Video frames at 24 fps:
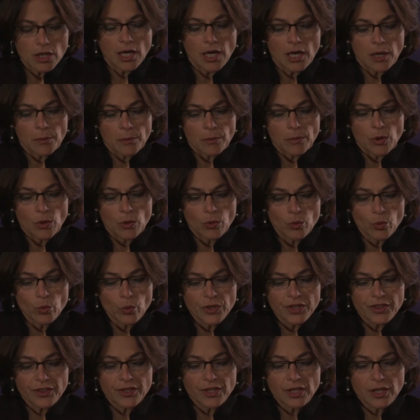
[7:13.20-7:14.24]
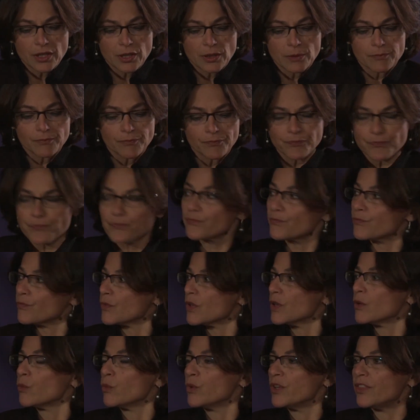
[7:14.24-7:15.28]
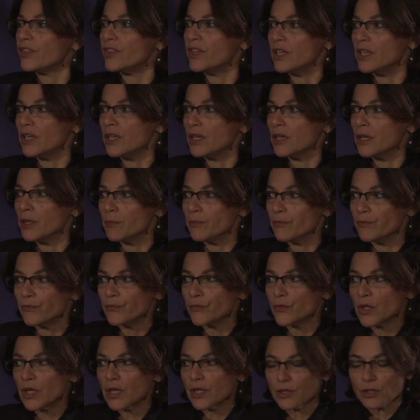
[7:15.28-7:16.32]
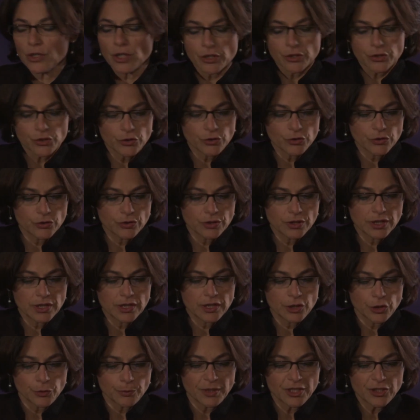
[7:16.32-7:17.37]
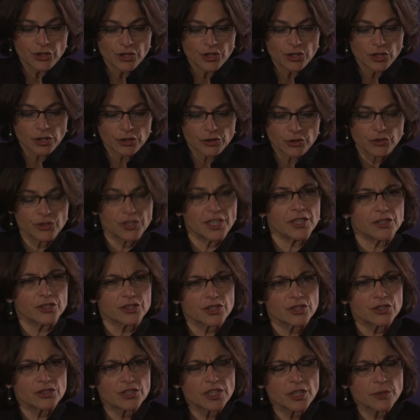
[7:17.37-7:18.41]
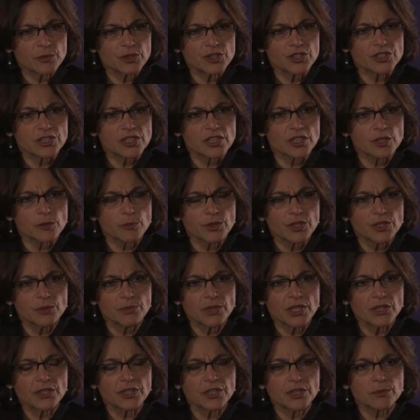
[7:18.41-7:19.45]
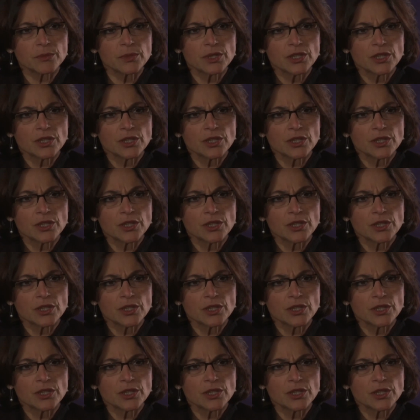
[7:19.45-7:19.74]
Um, with the um, with the um, uh, doctor, you mentioned Dr. Nadas. Can you tell me just a little bit about him?